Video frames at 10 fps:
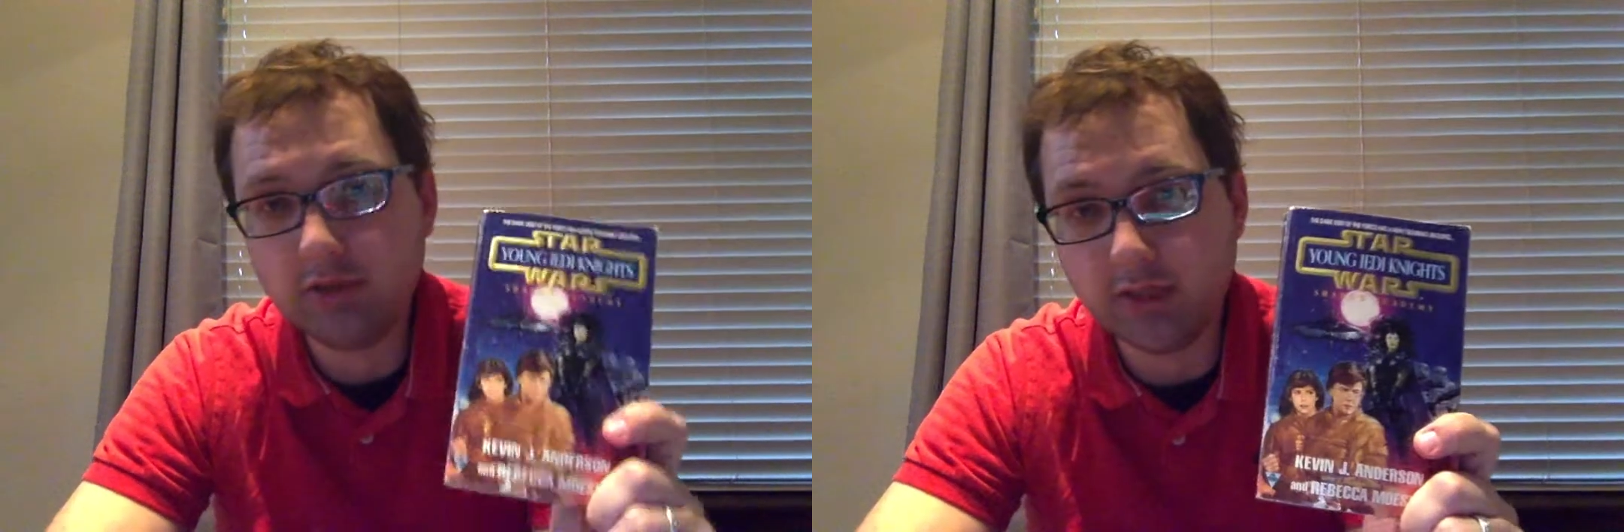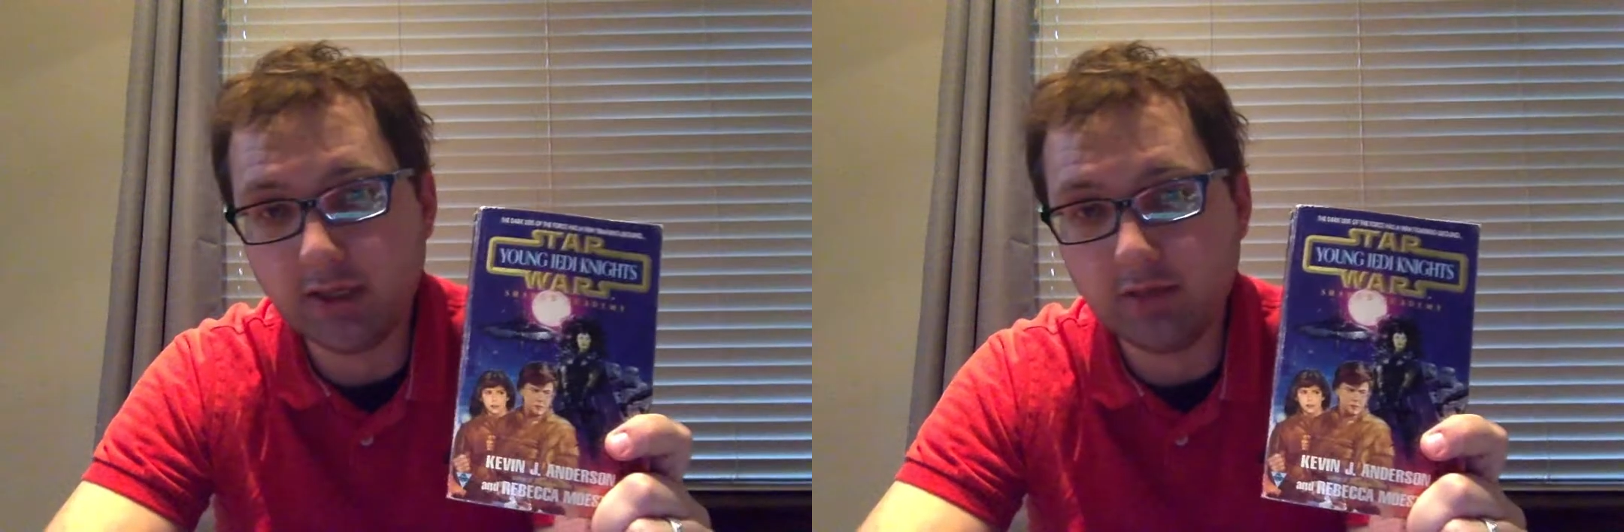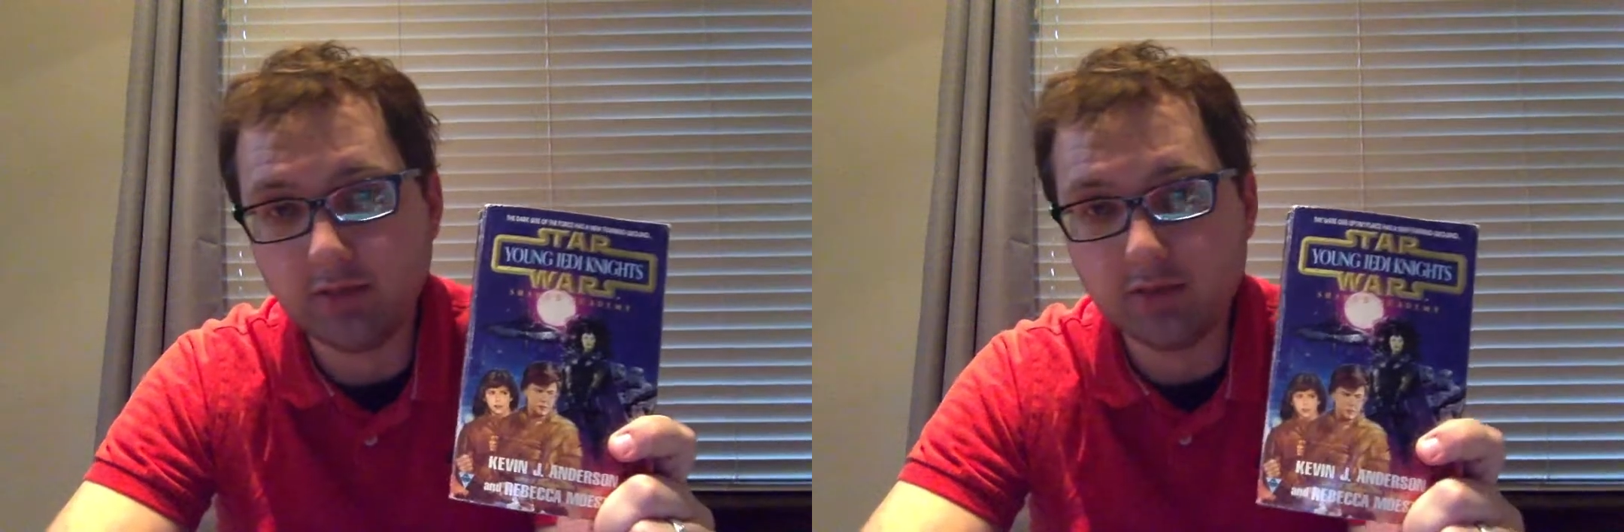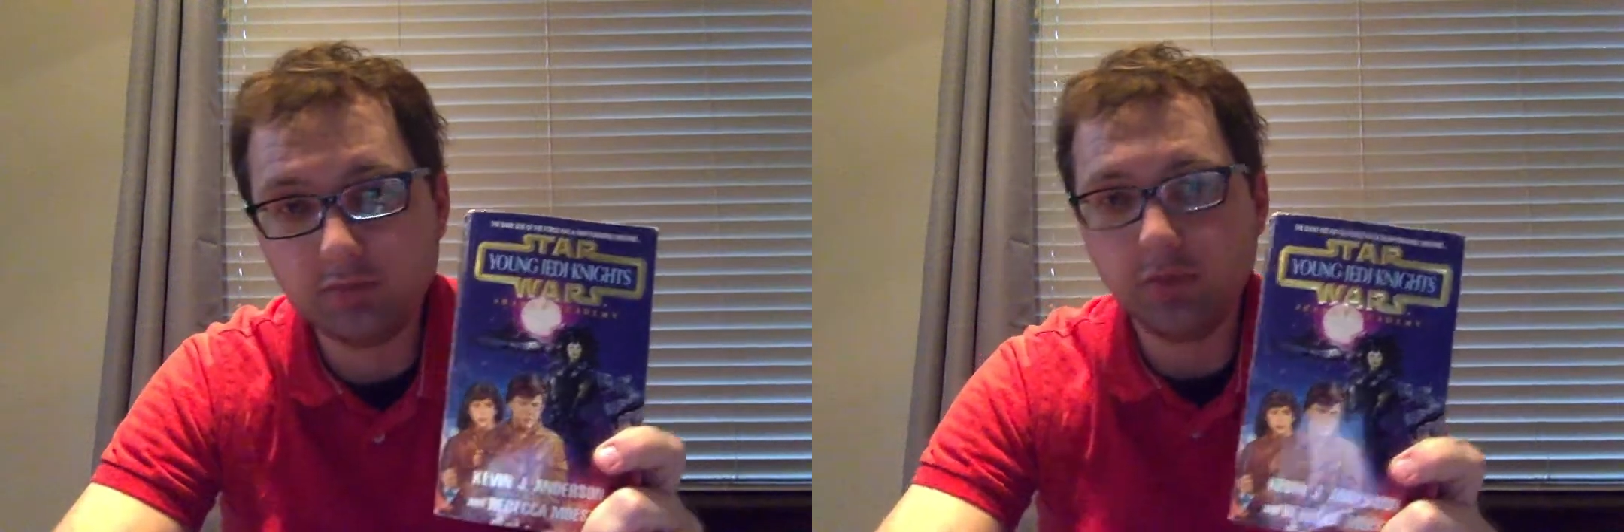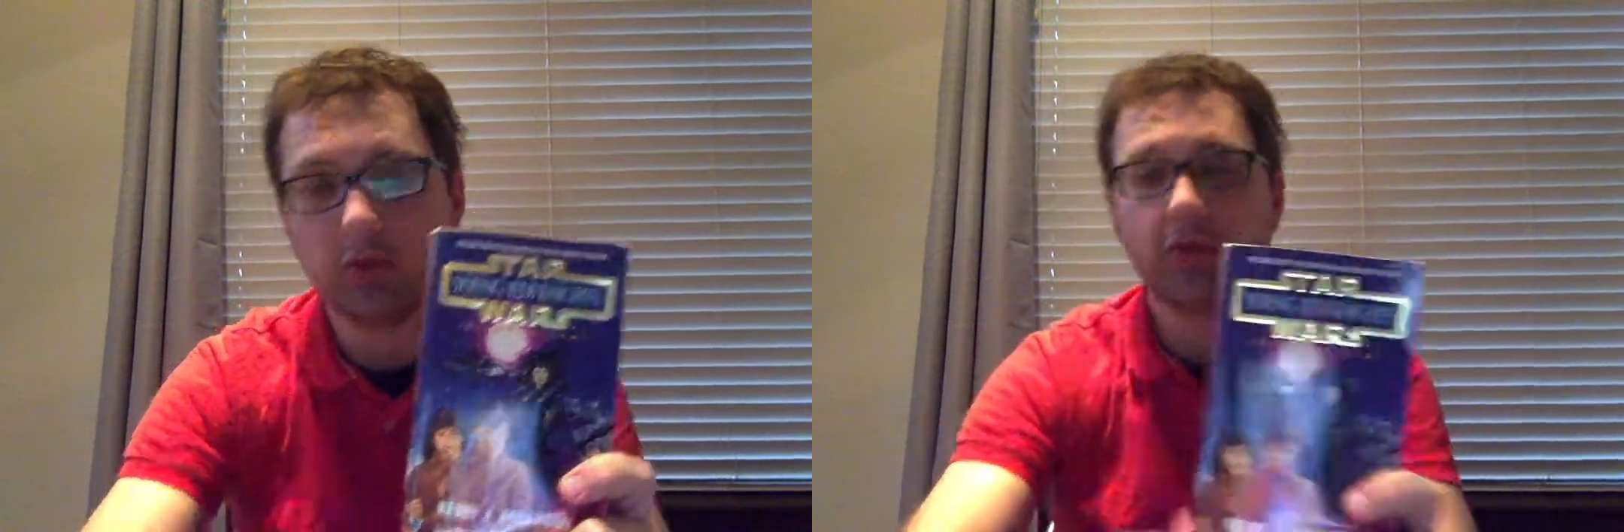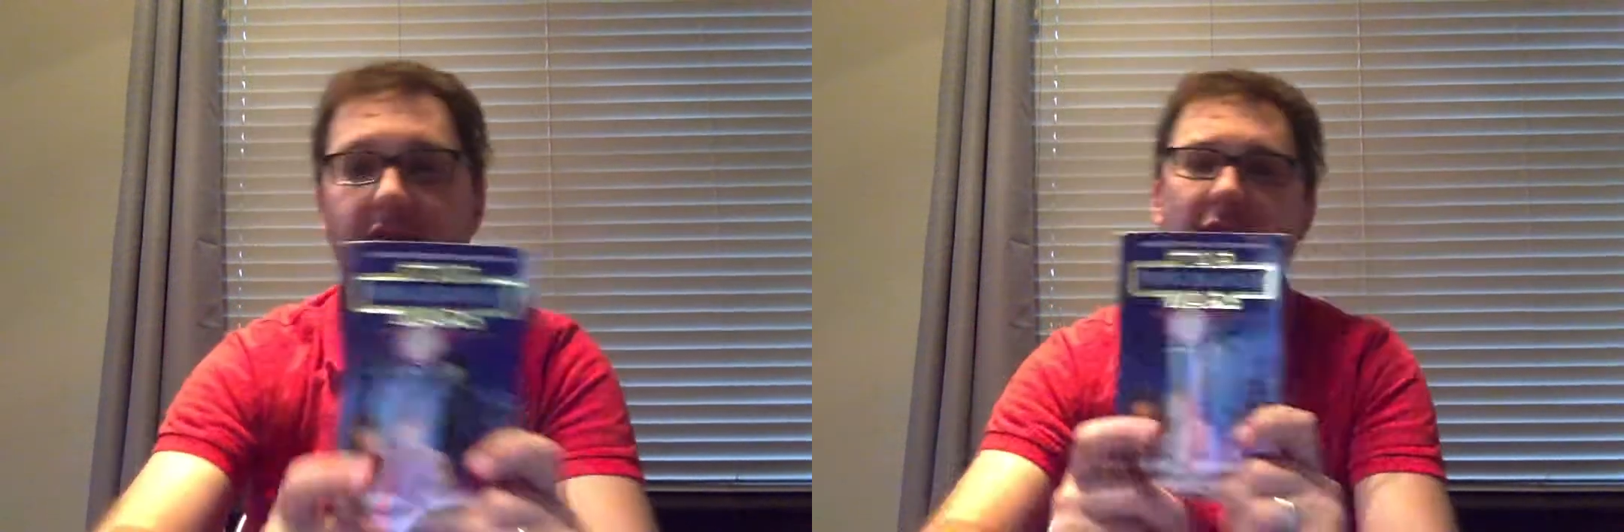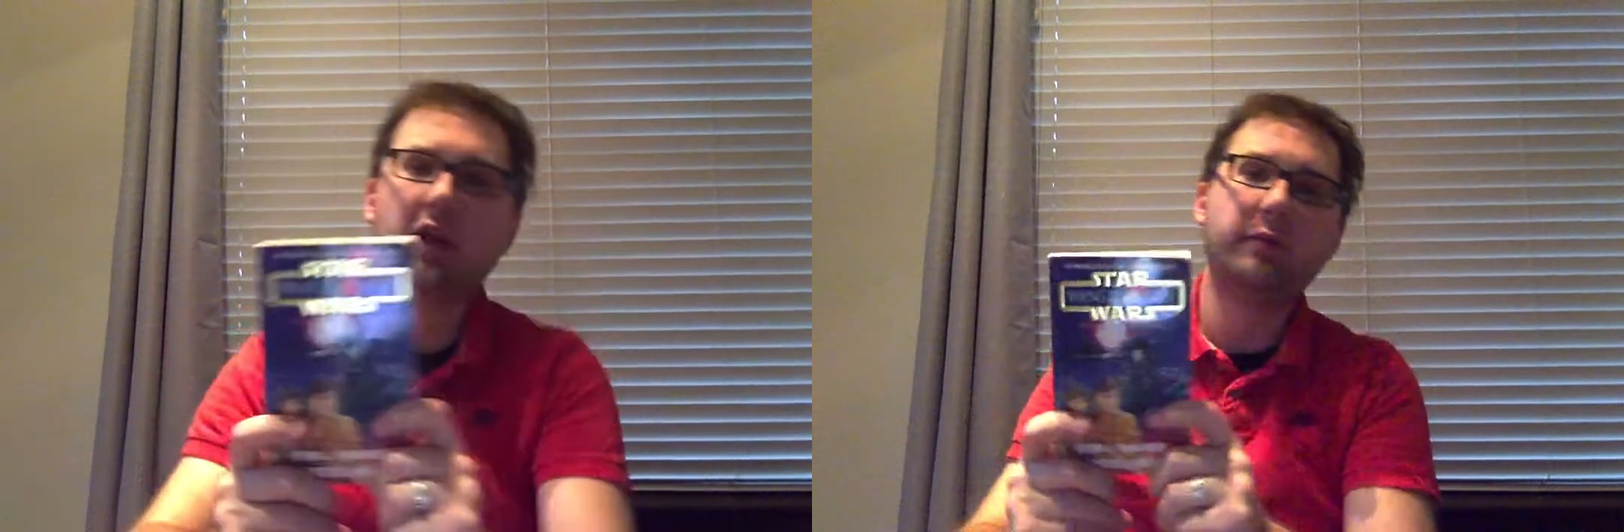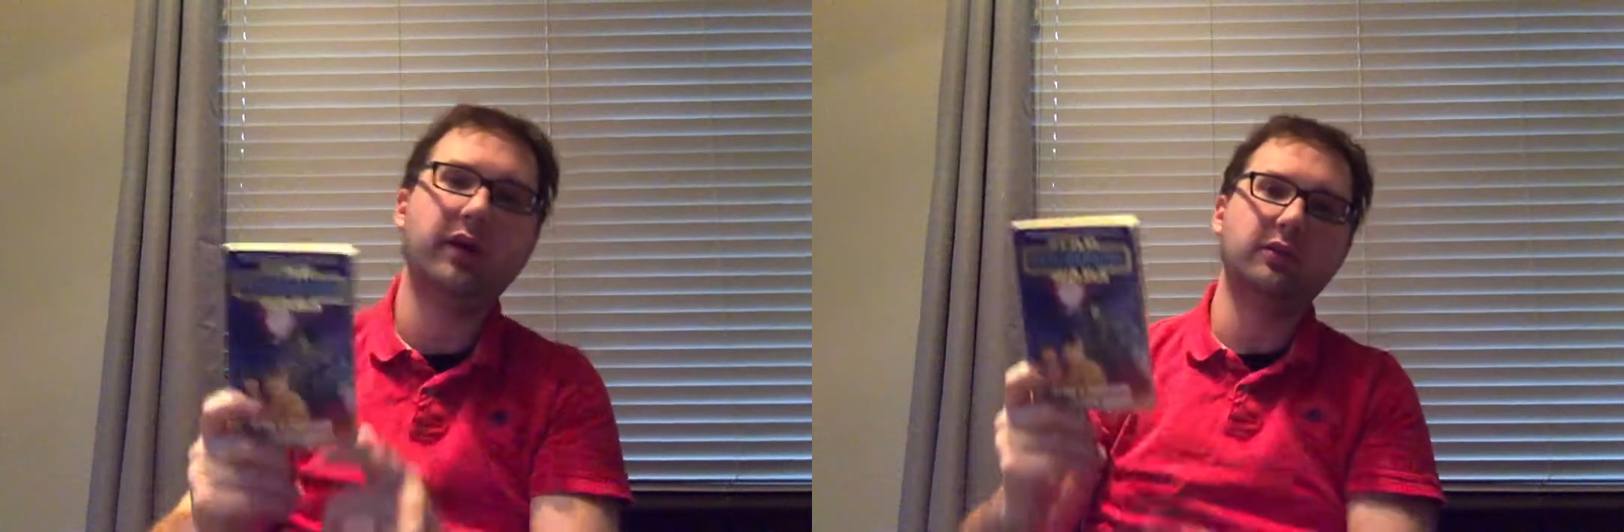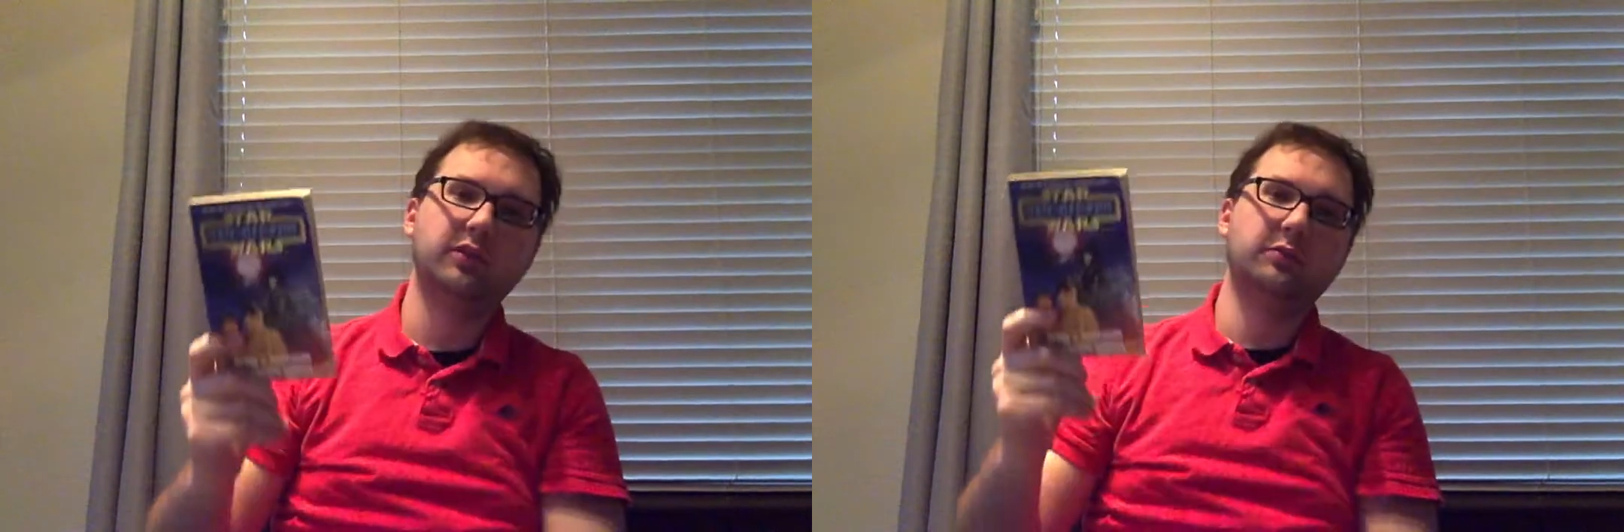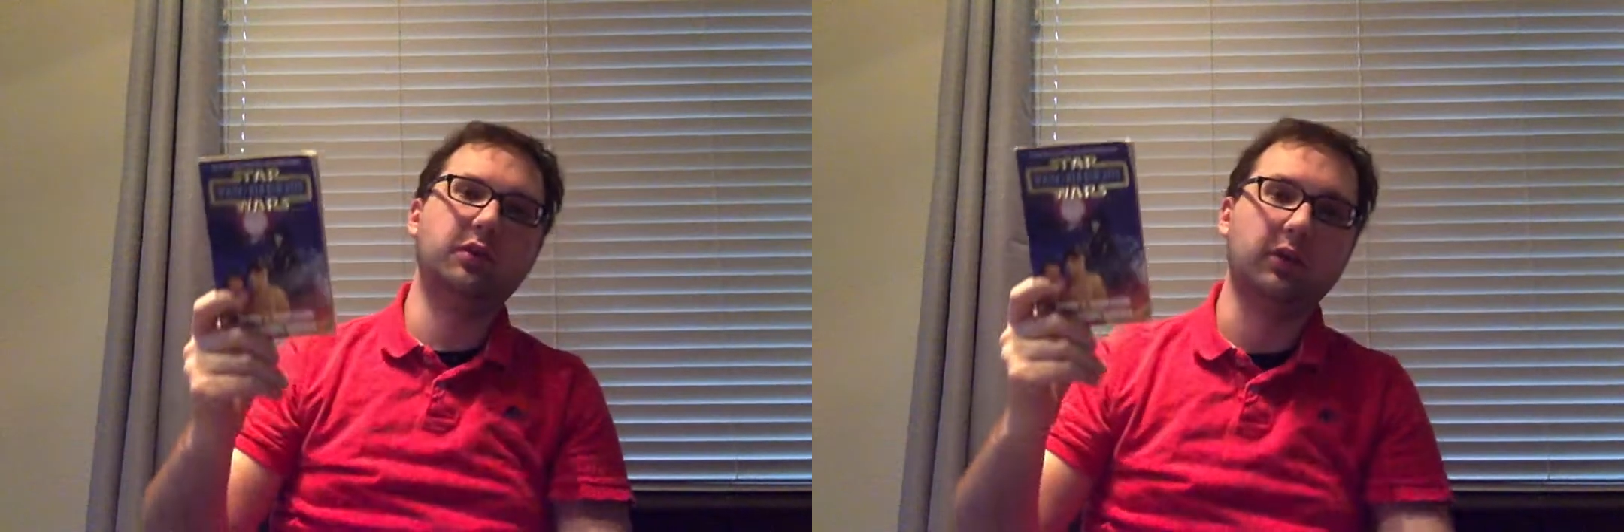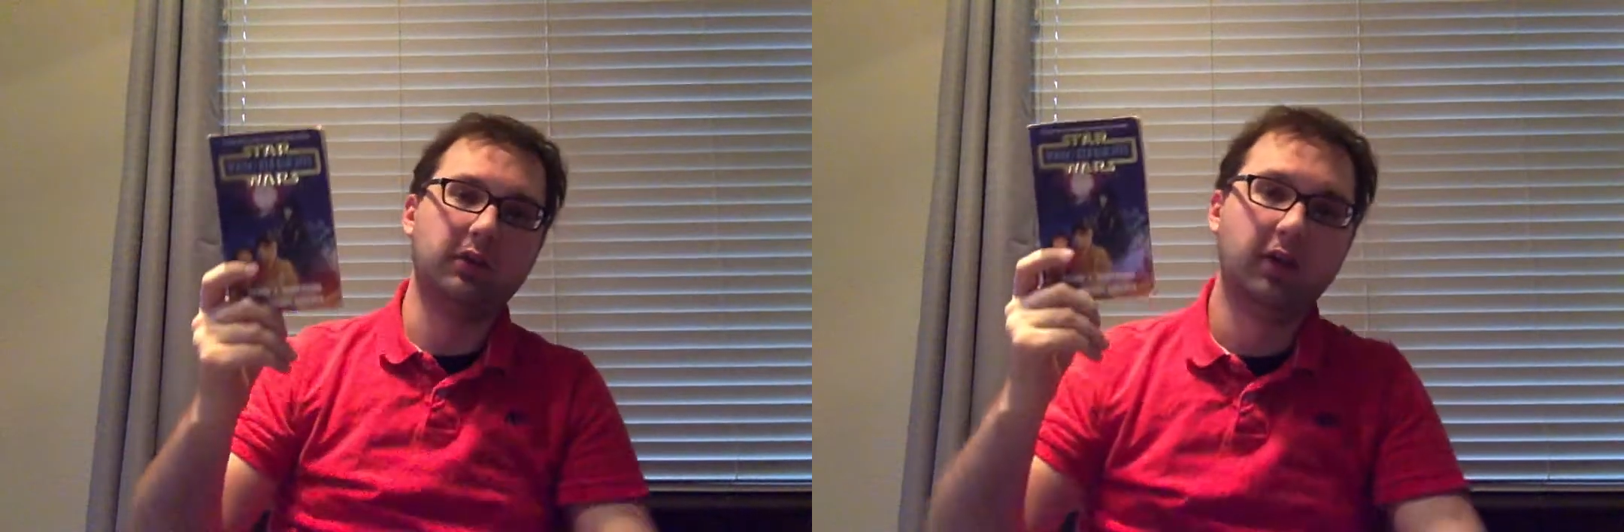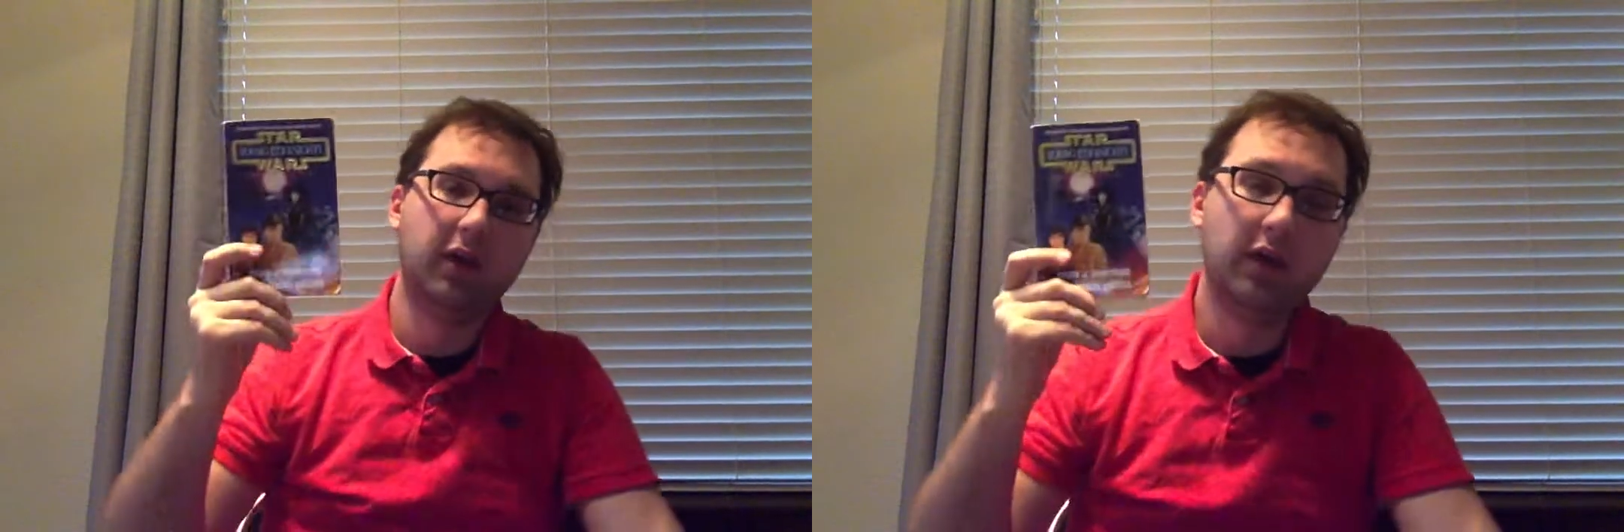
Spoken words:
Check out this book. Let's talk about this book.